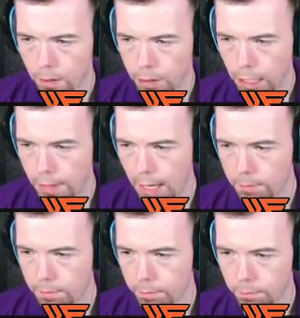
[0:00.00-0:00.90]
Get that.
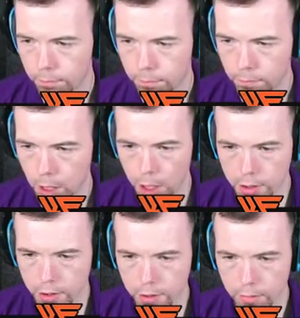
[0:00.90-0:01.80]

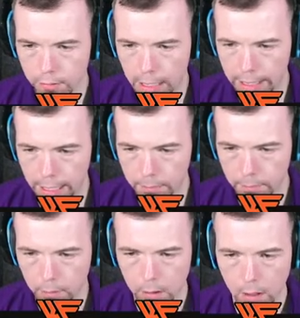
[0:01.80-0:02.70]
Nice. And again.
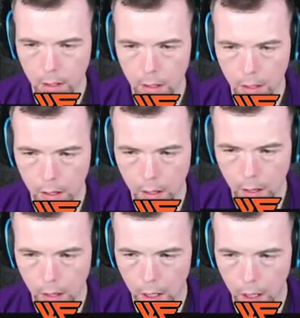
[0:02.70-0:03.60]

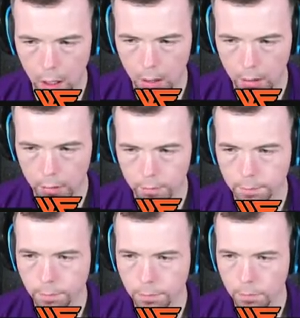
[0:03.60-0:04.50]
Oh.
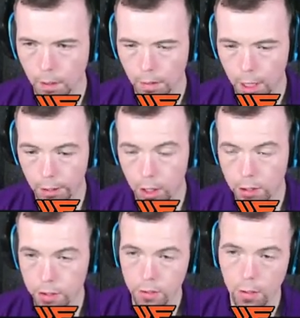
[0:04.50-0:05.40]
Oh, nice.